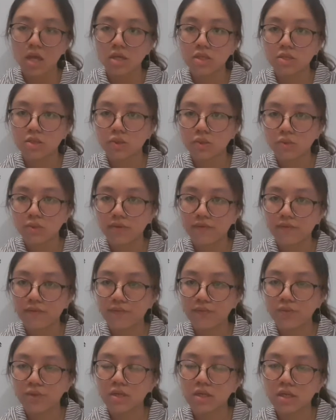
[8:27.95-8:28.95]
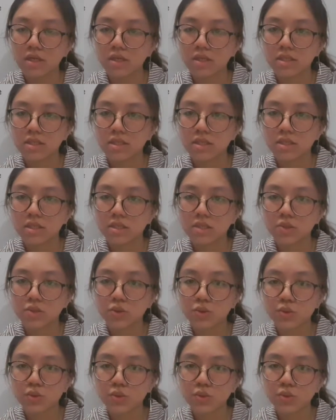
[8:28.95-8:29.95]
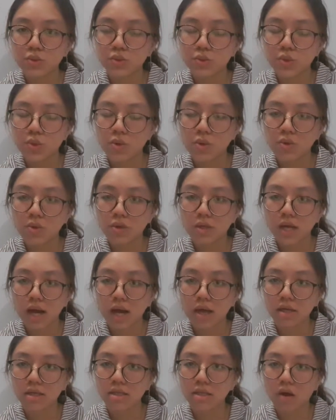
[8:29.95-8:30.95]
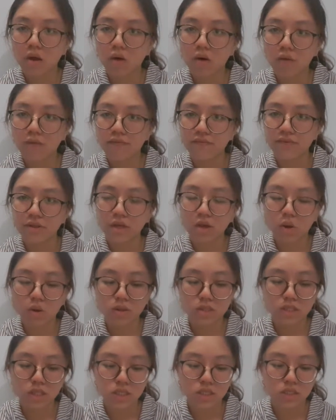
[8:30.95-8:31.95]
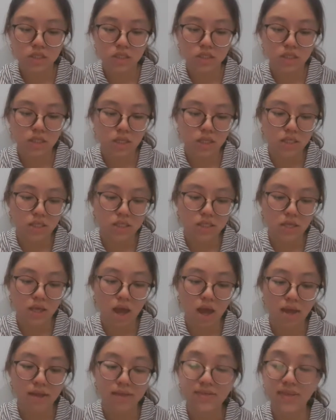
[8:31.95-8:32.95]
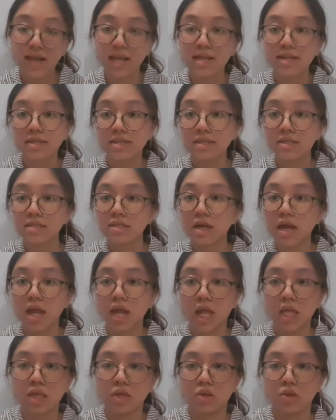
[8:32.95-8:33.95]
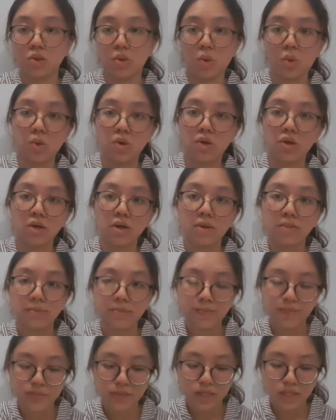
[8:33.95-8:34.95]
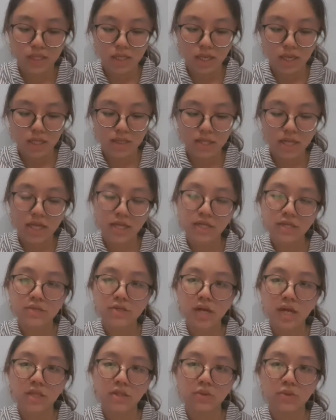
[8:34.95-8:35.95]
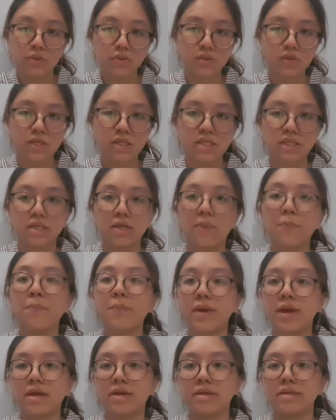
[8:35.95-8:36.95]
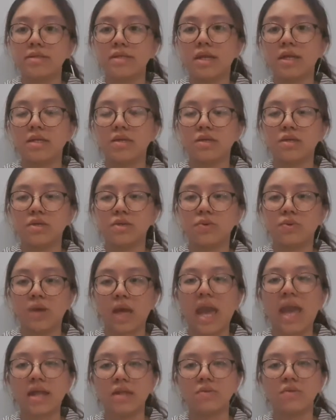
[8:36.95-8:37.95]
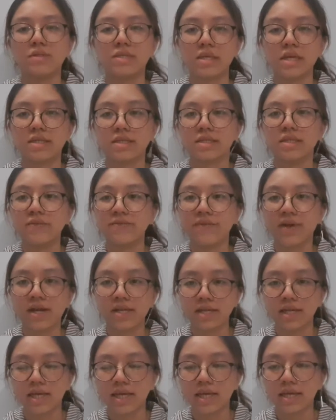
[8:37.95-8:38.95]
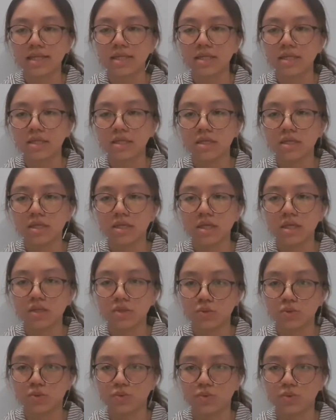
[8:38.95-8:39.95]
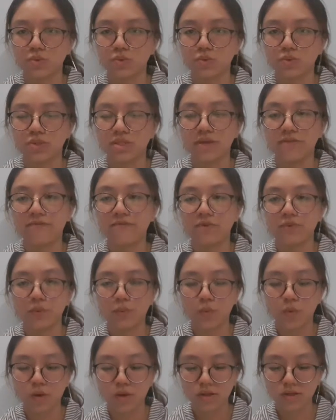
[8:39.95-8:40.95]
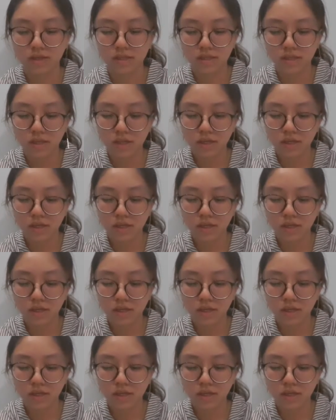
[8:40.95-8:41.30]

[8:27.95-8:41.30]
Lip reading: So the two kind of the conjunction is neither and nor. Neither and nor is a pair that you cannot just divide it into different one,